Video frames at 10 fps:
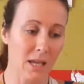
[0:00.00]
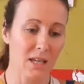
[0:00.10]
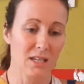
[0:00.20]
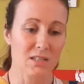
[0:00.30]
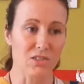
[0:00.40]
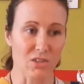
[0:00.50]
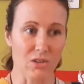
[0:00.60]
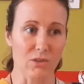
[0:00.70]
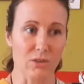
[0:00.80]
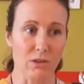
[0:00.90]

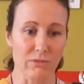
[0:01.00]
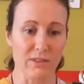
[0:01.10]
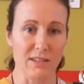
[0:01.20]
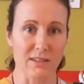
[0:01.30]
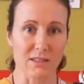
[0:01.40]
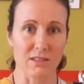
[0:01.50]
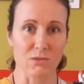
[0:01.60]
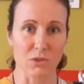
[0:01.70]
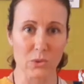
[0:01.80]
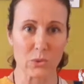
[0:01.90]
So hopefully this is
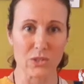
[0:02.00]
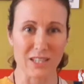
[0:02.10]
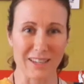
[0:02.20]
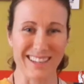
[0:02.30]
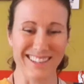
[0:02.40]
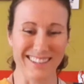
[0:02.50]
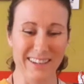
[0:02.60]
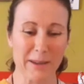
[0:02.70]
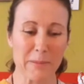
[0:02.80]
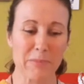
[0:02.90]
recording.
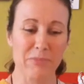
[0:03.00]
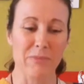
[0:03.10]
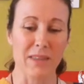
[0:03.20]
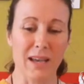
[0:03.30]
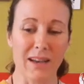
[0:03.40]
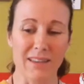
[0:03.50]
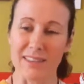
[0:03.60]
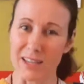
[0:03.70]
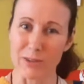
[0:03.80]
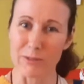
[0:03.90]

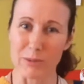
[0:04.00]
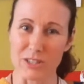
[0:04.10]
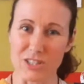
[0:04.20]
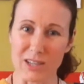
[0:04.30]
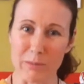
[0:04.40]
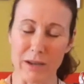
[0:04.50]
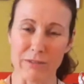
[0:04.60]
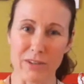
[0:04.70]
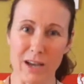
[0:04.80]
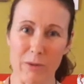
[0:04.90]
Thank you for watching. Bye
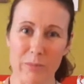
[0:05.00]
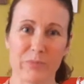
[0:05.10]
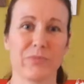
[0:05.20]
for now.